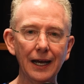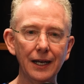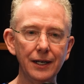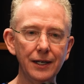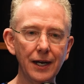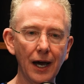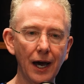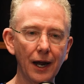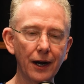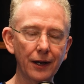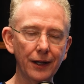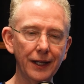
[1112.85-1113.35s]

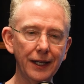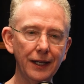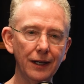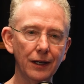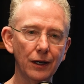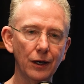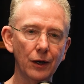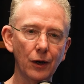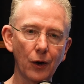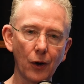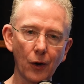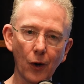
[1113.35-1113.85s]
not only
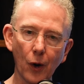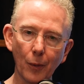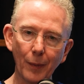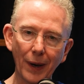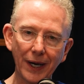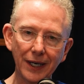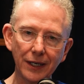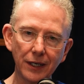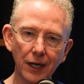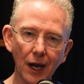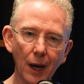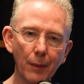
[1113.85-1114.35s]
are all my
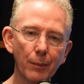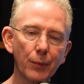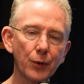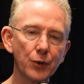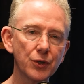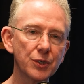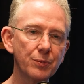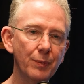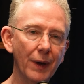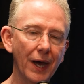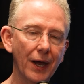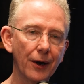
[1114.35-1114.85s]

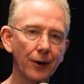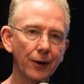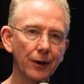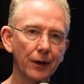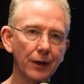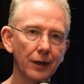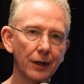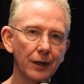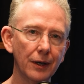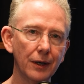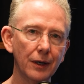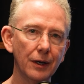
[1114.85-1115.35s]
numbers better,
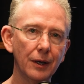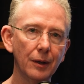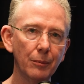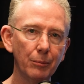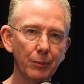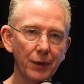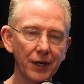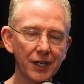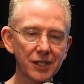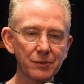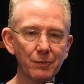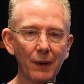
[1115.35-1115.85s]

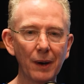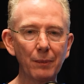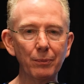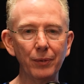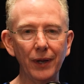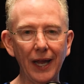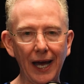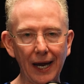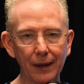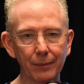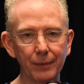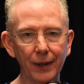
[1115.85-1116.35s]
but is my
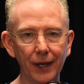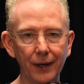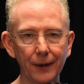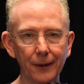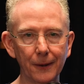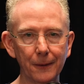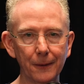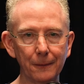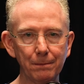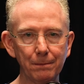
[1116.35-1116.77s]
plaque better?